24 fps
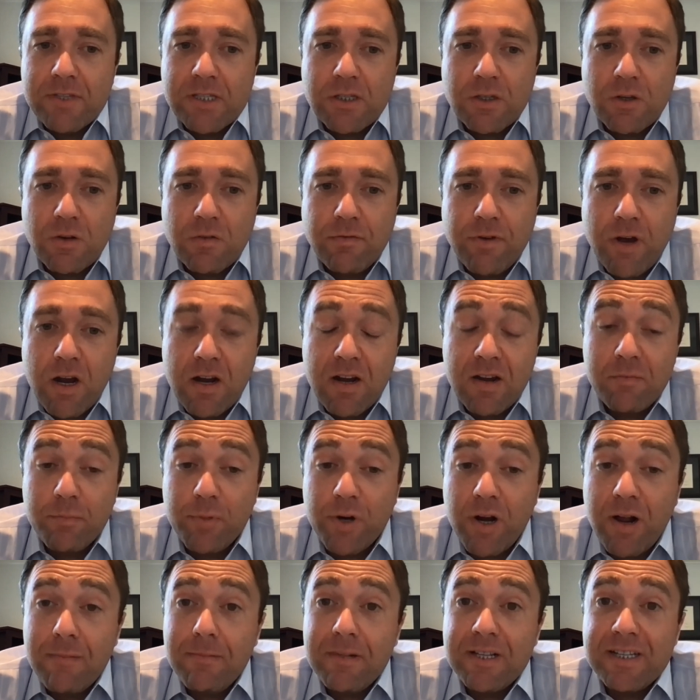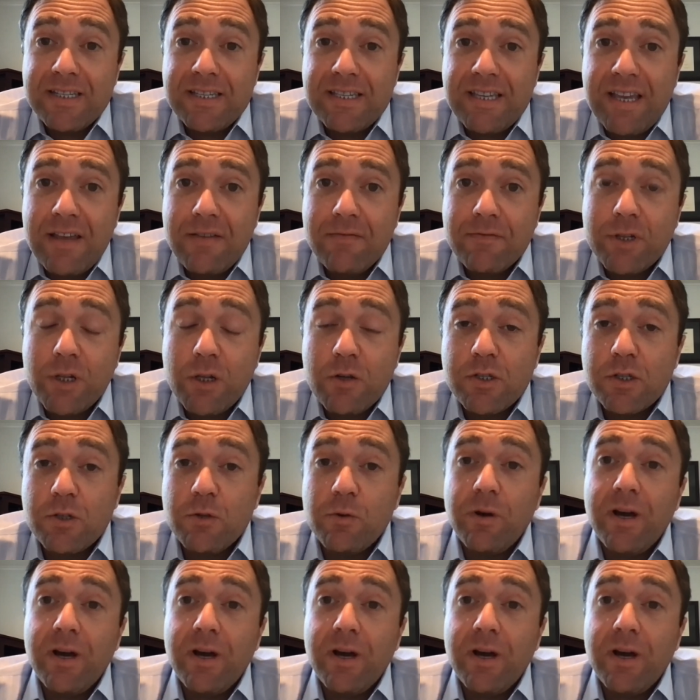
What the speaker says: so far have probably saved close to